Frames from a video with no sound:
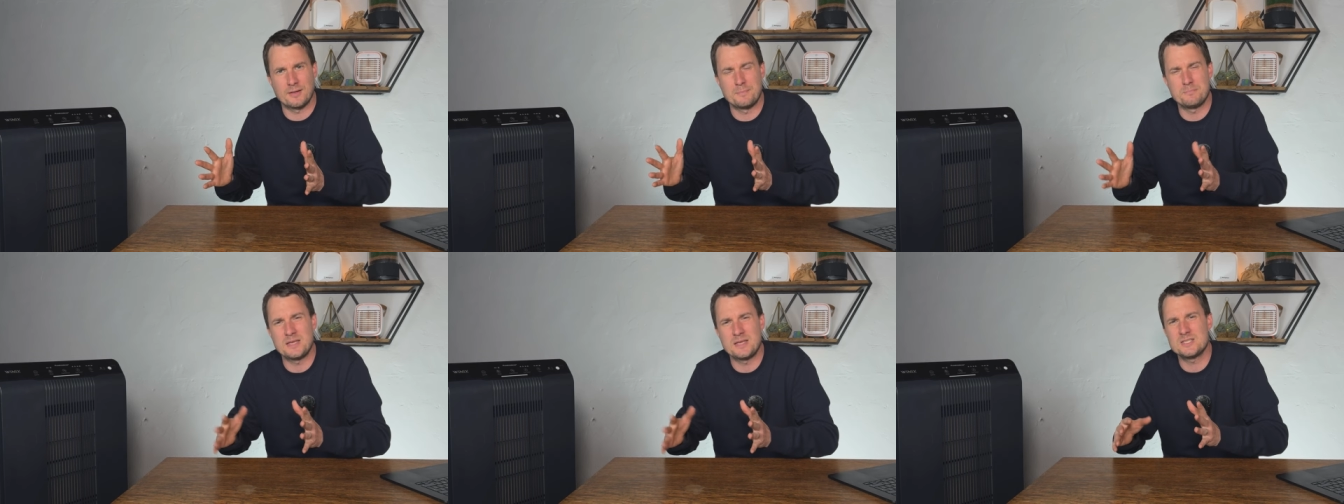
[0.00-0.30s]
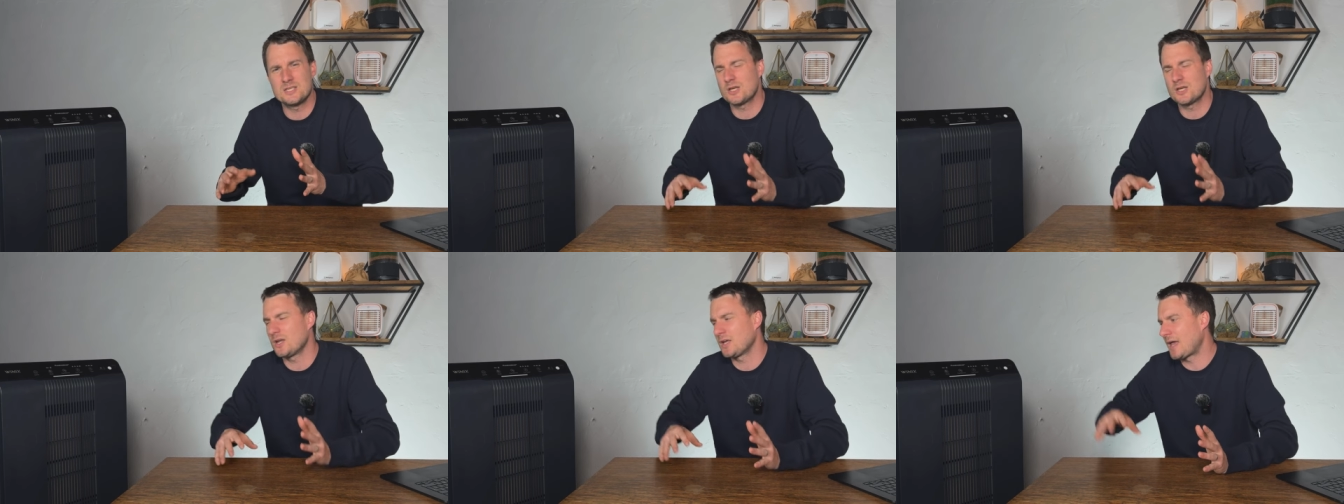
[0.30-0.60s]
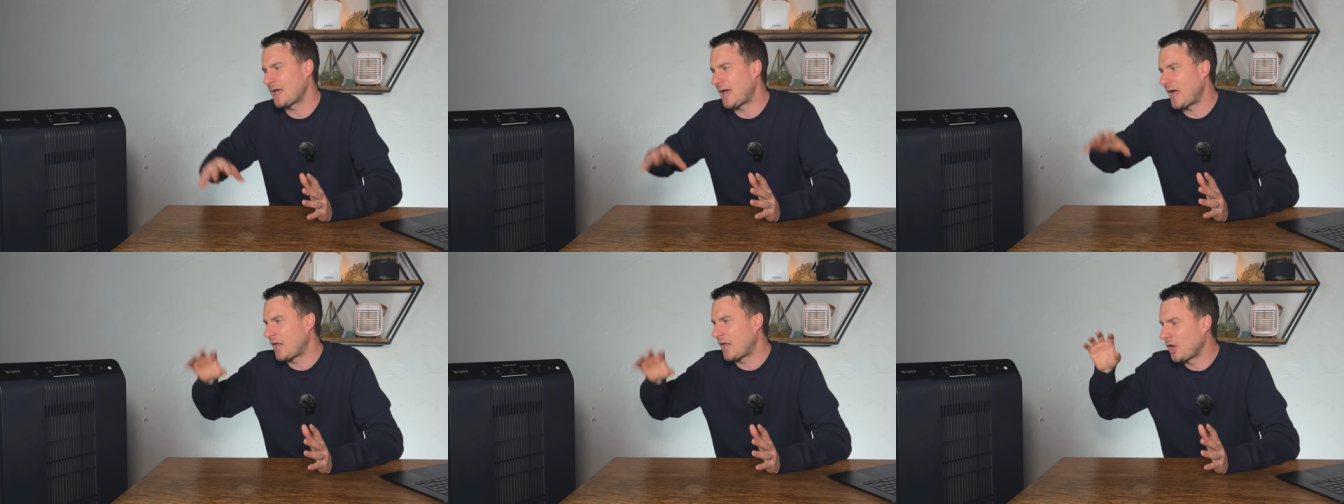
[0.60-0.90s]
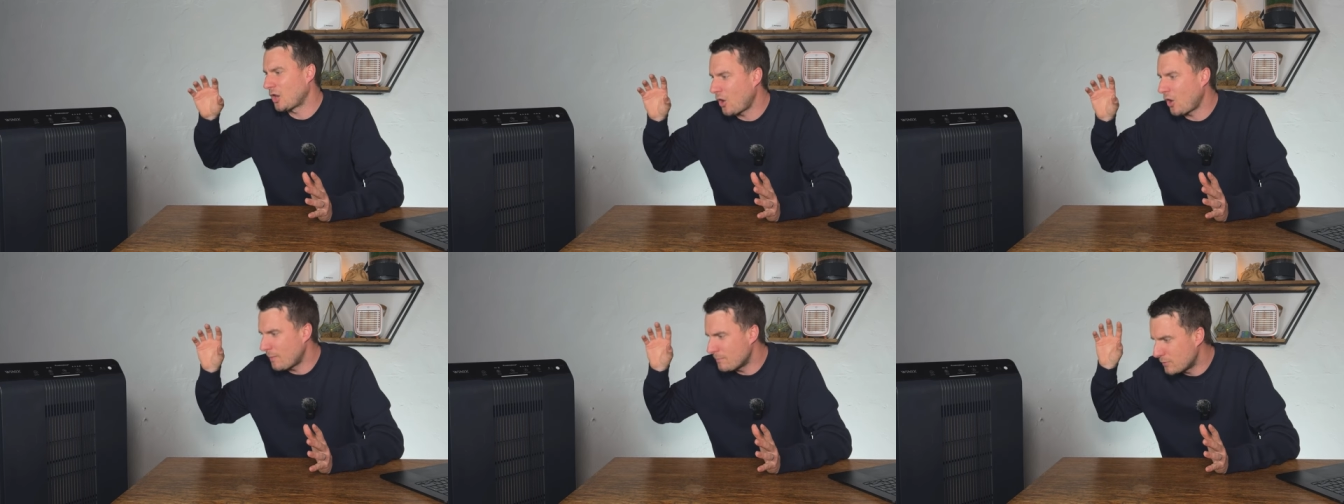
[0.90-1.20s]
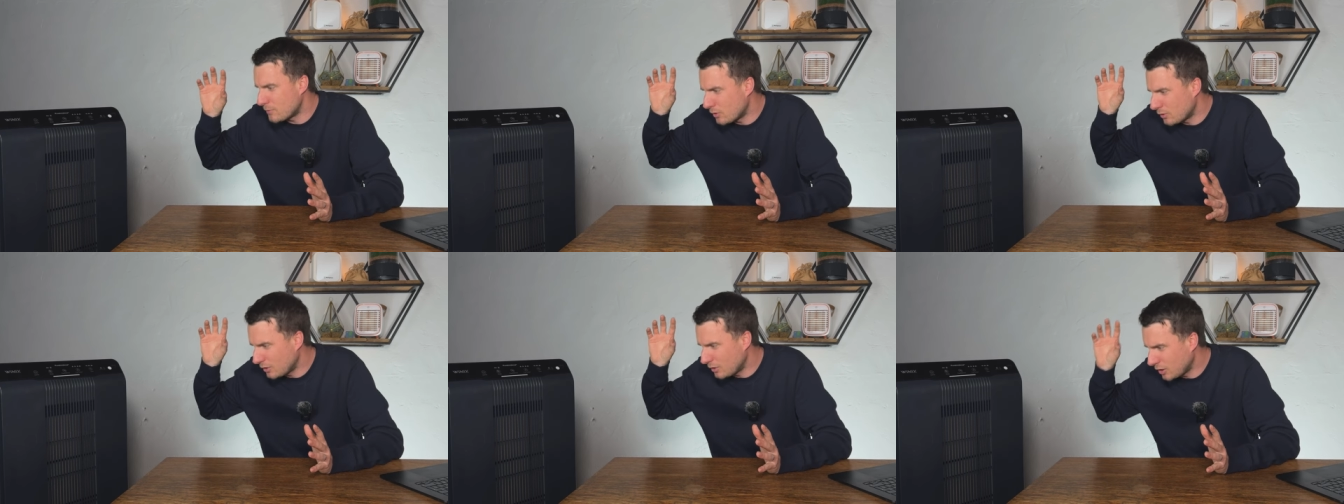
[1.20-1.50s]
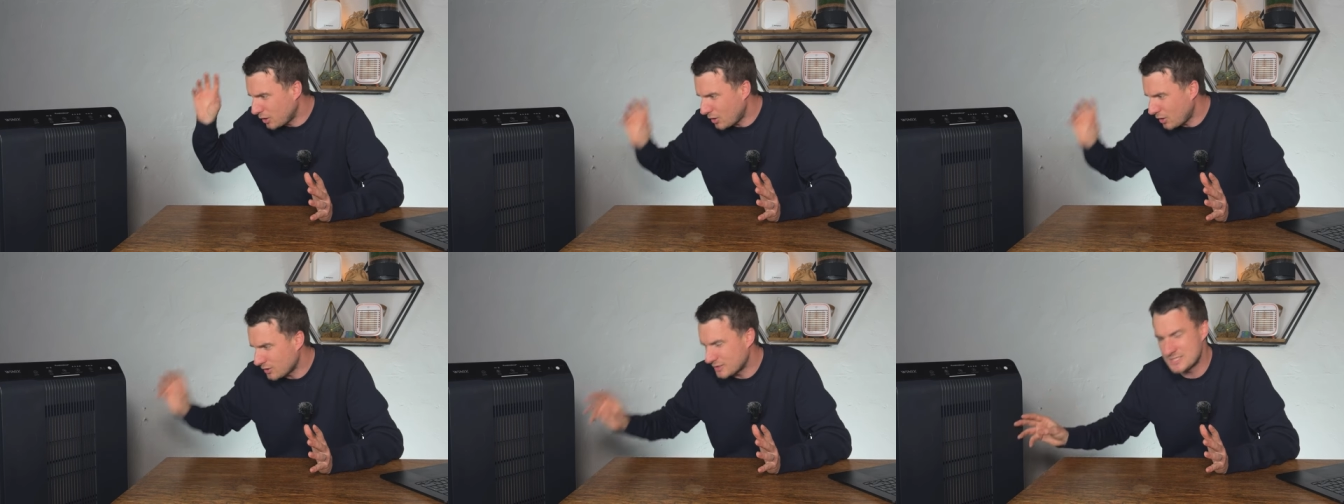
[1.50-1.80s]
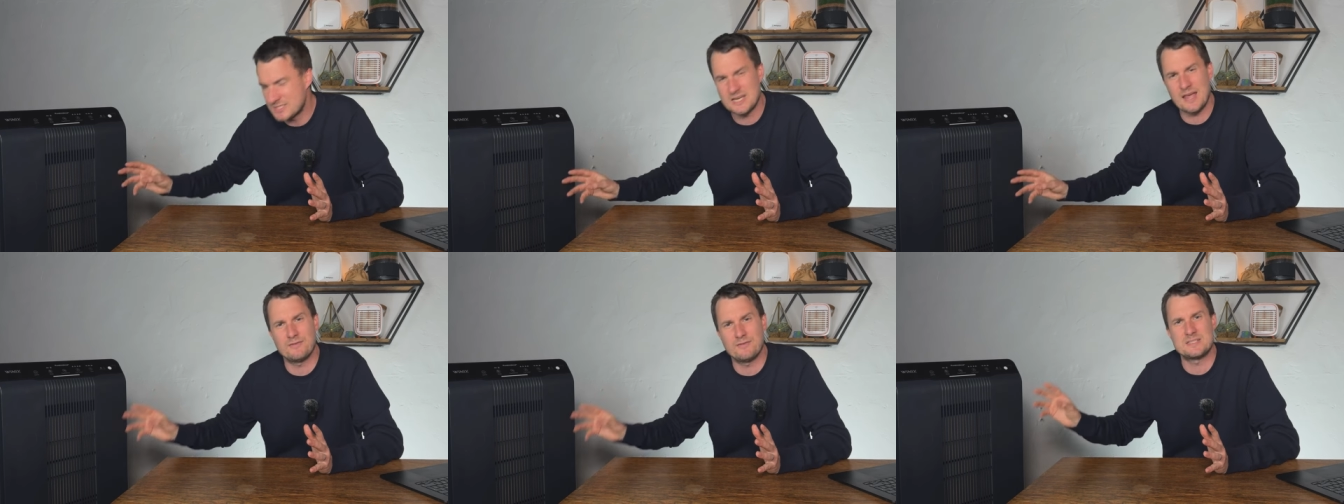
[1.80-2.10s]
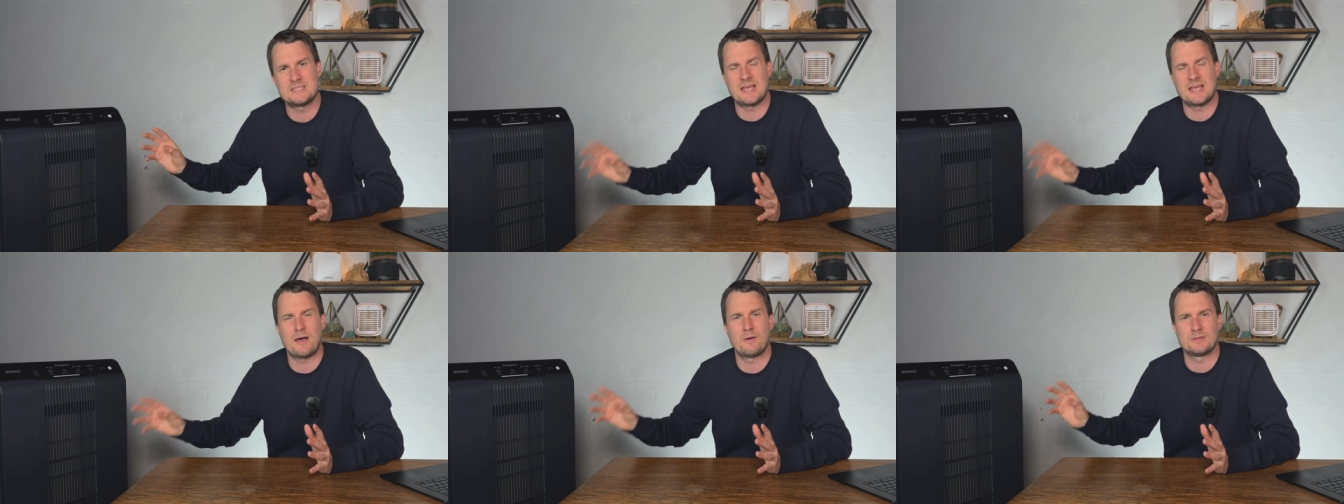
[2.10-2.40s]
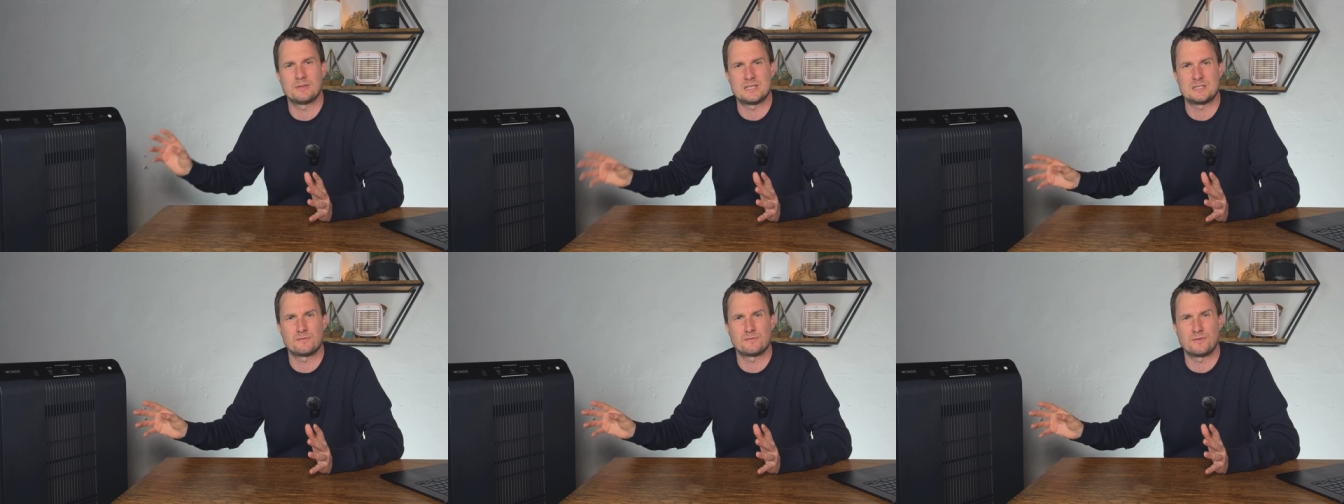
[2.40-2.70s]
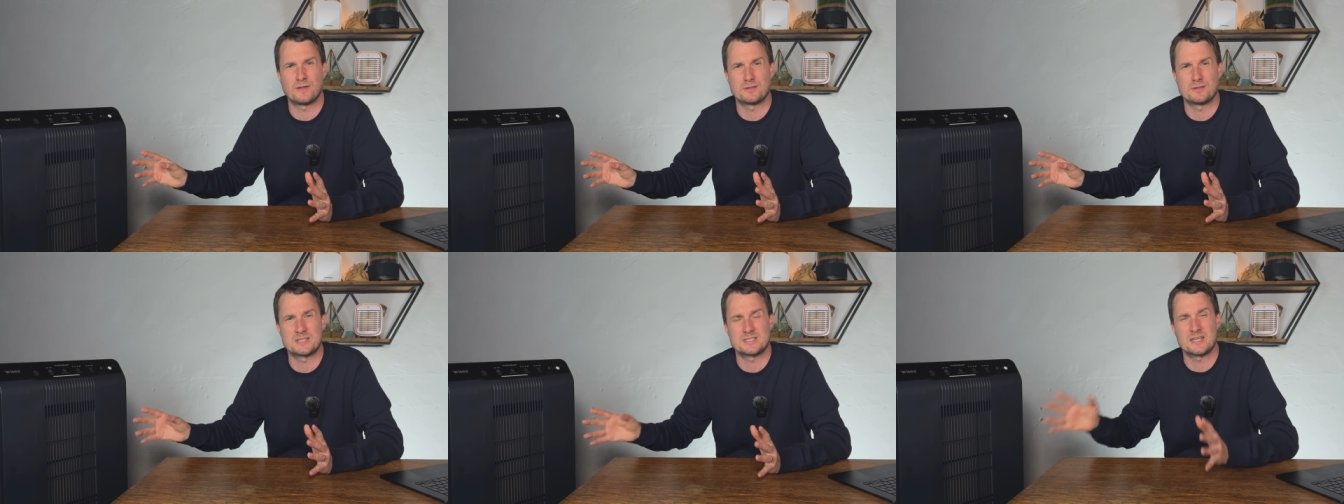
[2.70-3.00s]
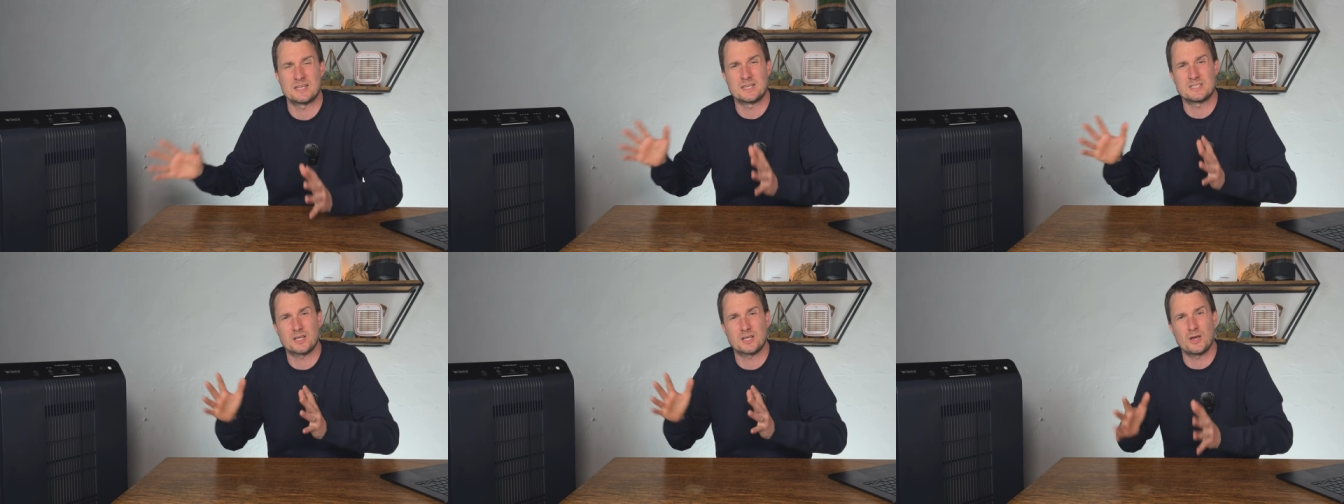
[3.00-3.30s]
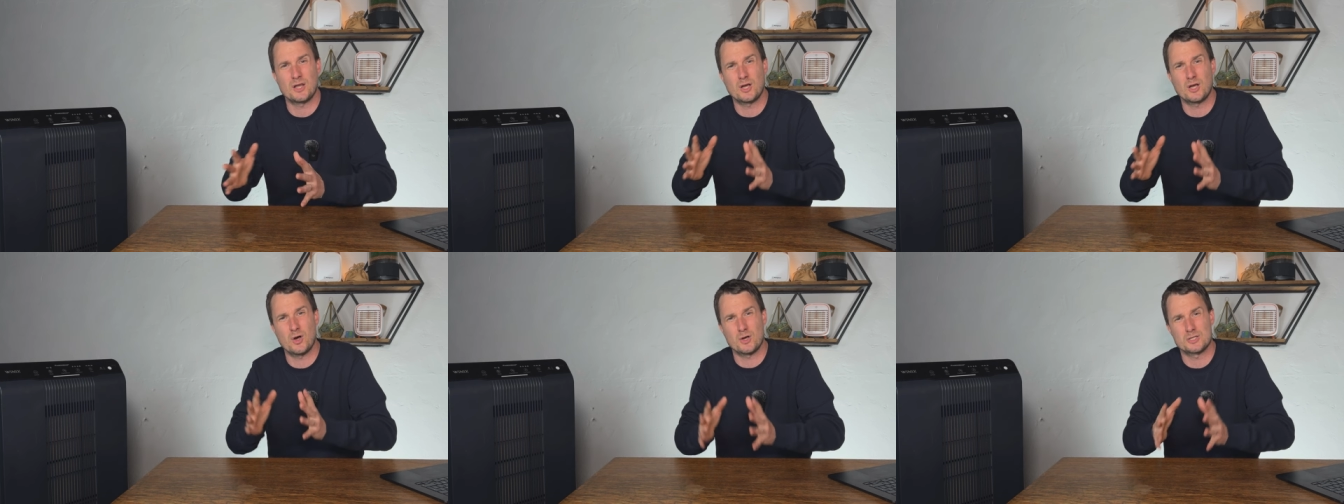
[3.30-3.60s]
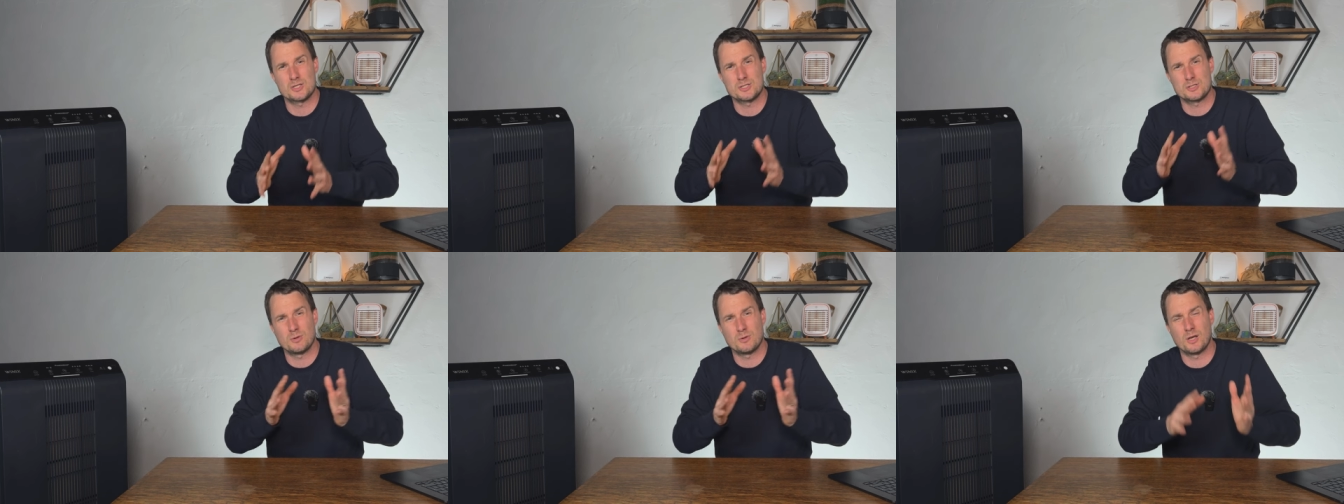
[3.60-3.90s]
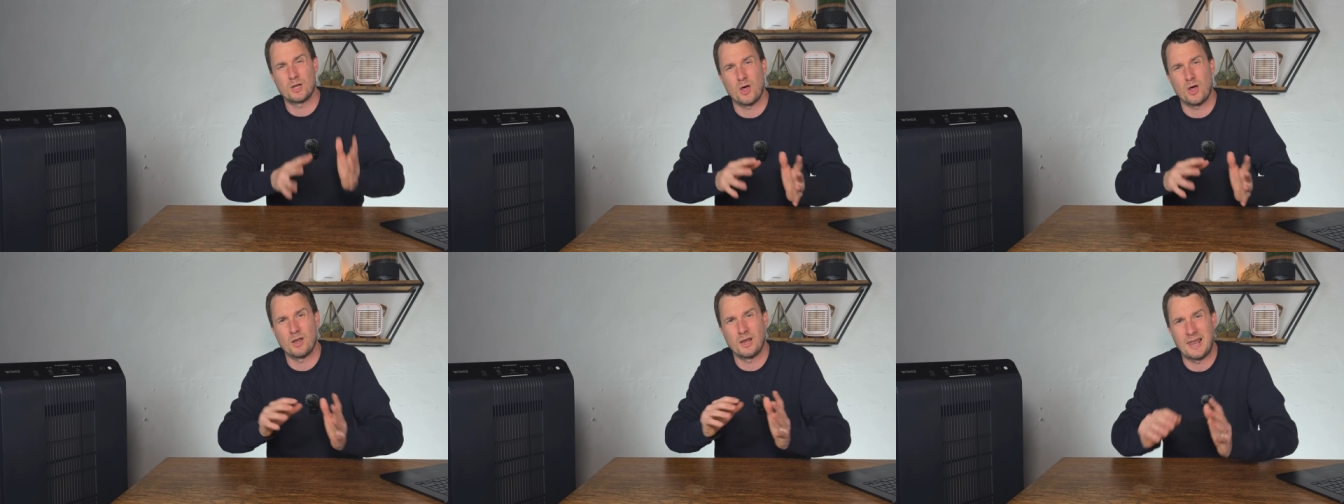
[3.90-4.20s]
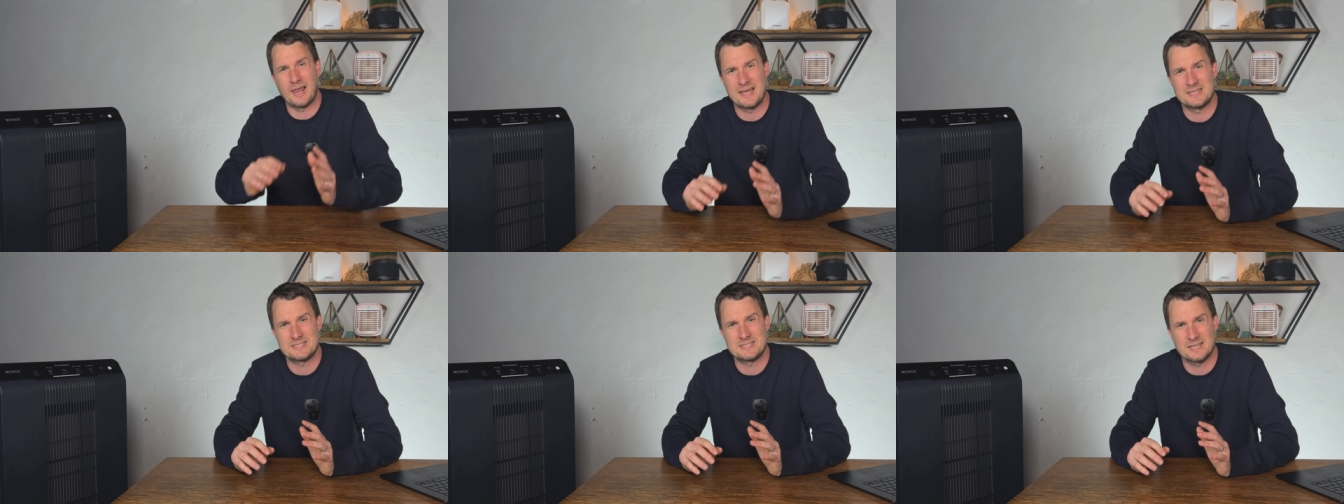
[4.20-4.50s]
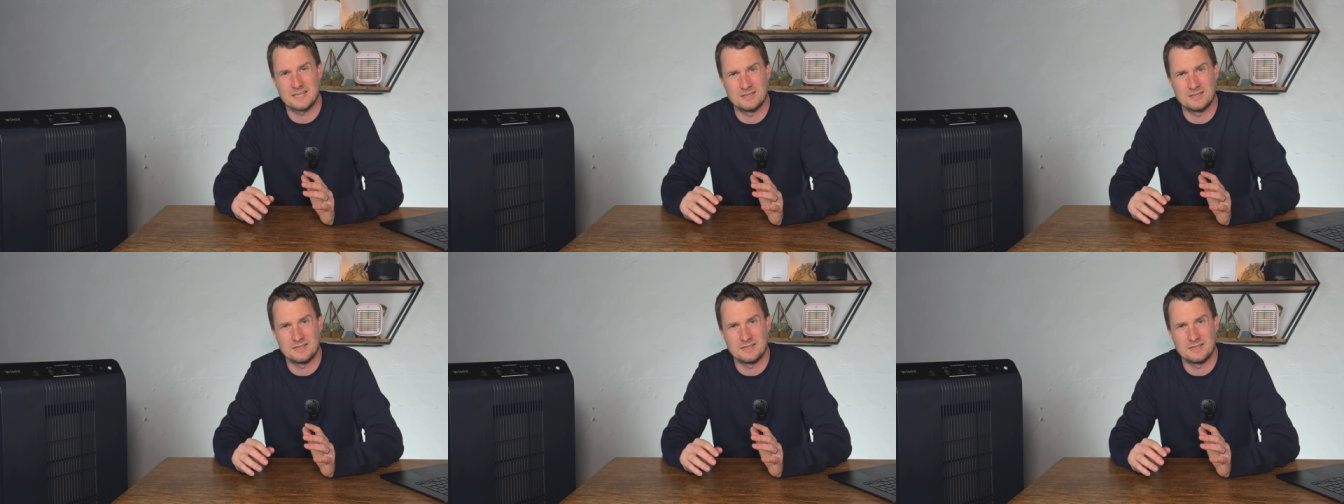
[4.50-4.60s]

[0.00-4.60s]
It means you're gonna get a lot more longevity out of these filters and it's gonna cost you a lot less